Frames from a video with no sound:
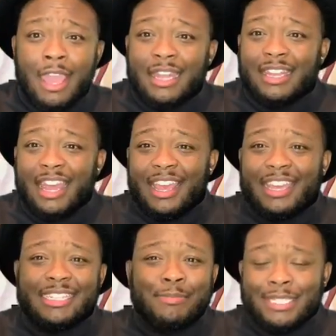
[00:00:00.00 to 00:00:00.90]
that
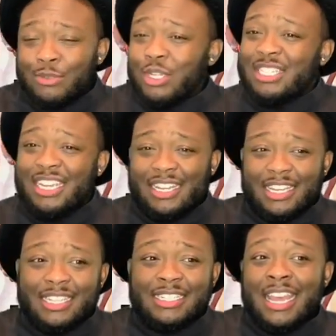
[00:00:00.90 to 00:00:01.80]
is messing with
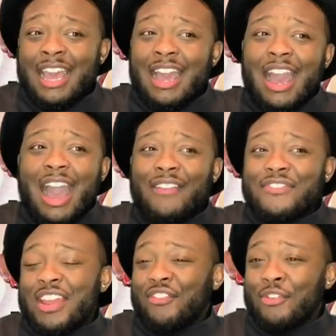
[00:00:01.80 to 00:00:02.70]
Dennis. I've
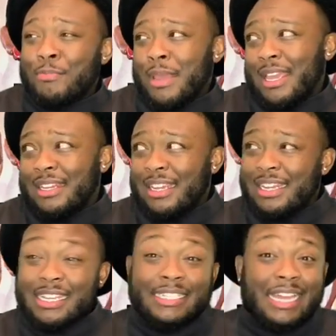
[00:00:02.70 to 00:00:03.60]
never met
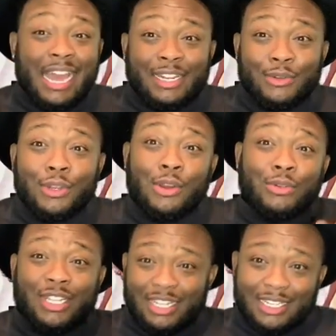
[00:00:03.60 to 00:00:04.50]
Dennis. I don't know
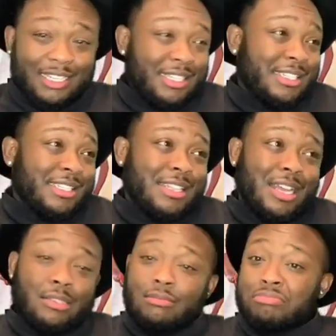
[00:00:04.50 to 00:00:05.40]
Dennis.
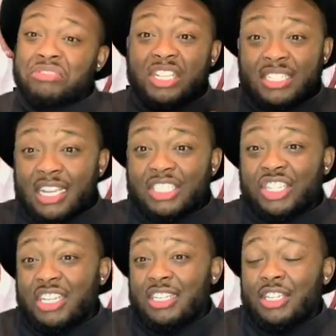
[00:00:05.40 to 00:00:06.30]
Like, she said
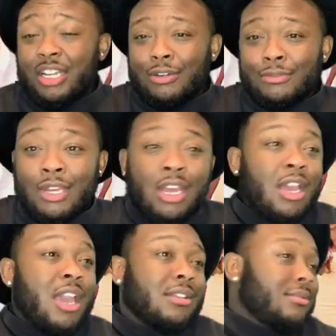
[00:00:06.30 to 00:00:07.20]
she, you know,
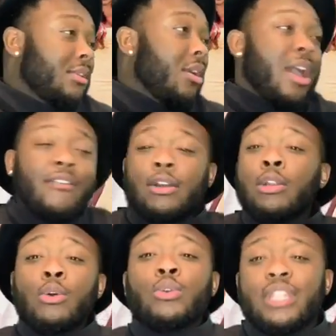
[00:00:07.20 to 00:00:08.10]
don't have a
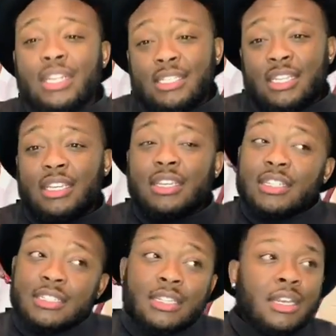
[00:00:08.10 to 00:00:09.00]
clue who Dennis
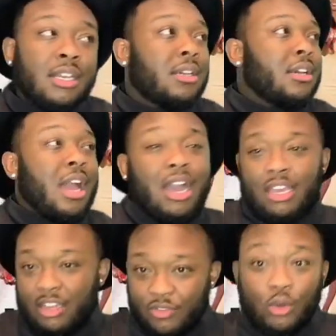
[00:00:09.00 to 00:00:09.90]
is.
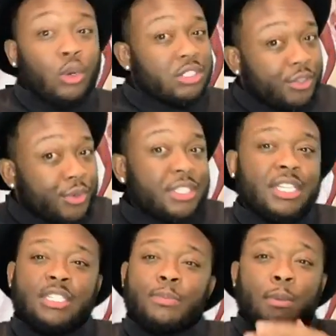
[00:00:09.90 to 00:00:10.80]
However, of course, the
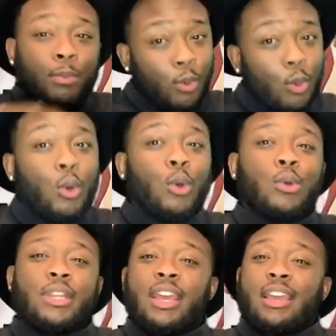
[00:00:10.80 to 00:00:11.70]
receipt's been
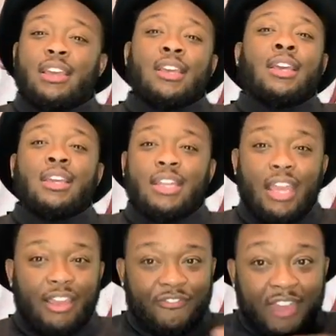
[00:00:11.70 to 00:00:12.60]
pulled that
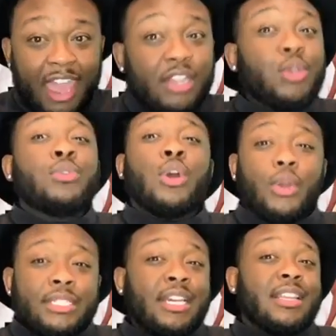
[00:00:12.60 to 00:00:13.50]
they in fact do know
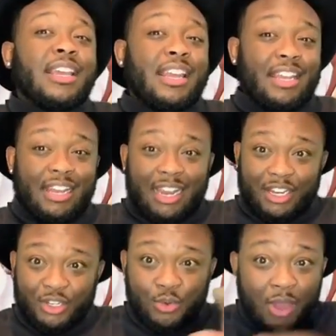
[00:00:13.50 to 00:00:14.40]
each other and that they
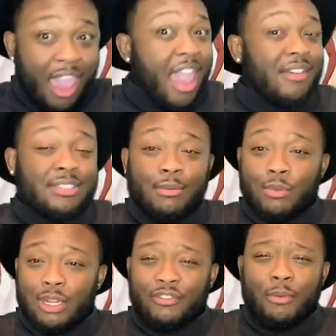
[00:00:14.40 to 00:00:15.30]
do have
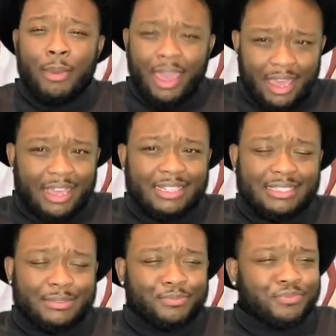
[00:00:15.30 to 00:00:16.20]
somewhat of a
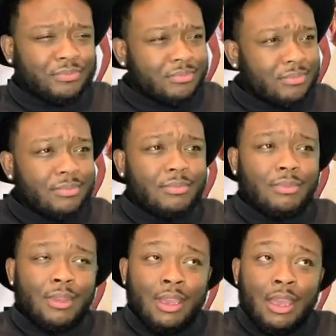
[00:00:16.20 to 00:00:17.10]
past.
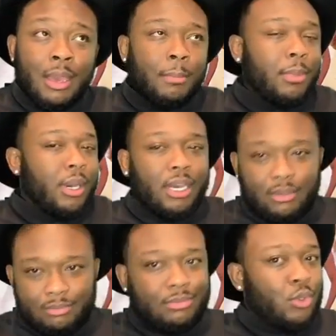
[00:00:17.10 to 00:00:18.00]
But
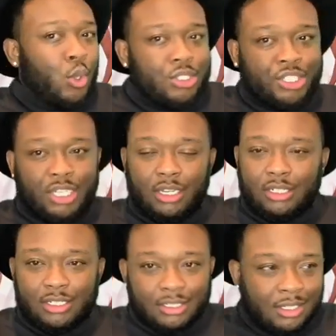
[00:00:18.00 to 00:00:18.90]
of course she
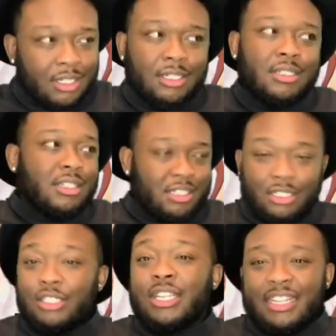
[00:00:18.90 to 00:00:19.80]
gonna
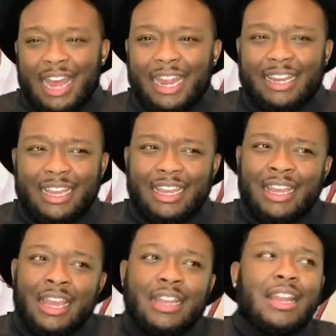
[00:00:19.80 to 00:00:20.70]
deny that.
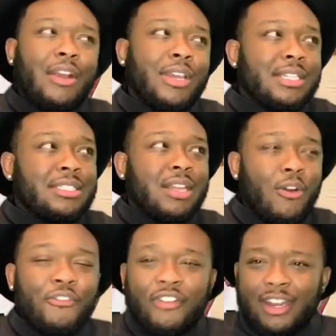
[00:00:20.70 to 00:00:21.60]
Now, it's so
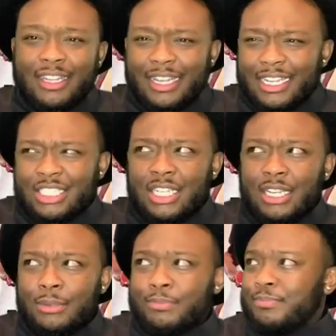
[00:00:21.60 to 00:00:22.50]
funny that
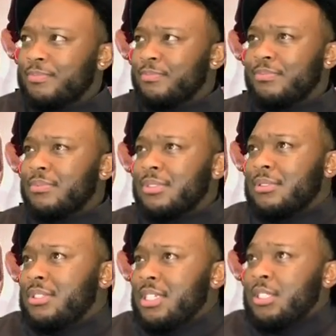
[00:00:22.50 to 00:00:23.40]
she
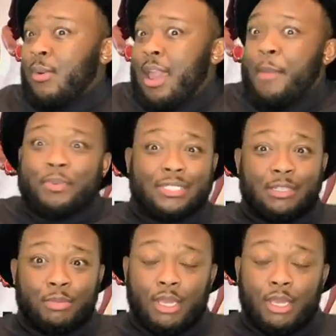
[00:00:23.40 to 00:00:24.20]
just so happens to be